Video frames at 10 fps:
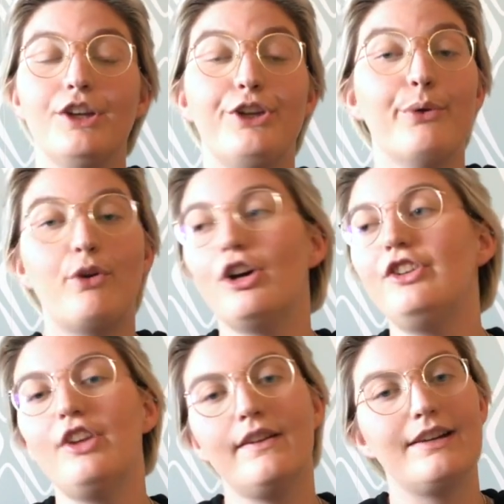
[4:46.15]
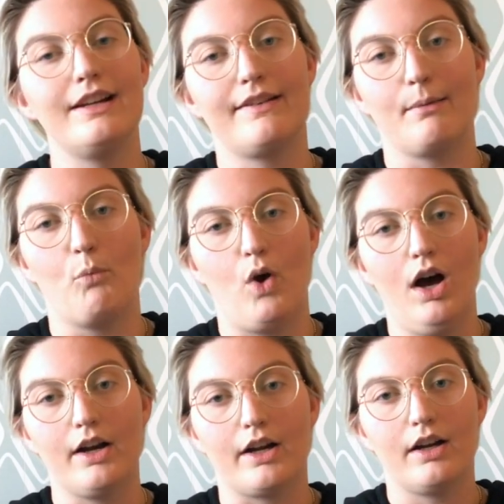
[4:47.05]
you could just need some
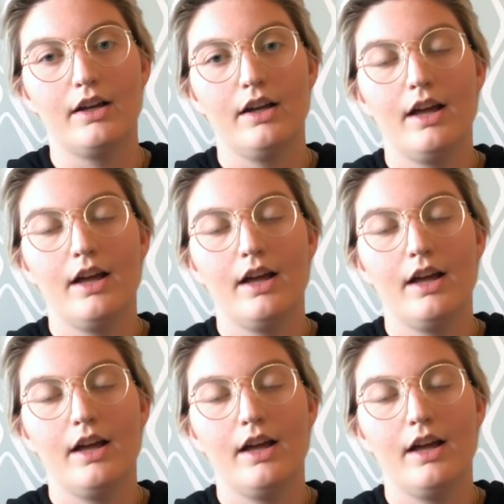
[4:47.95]
water.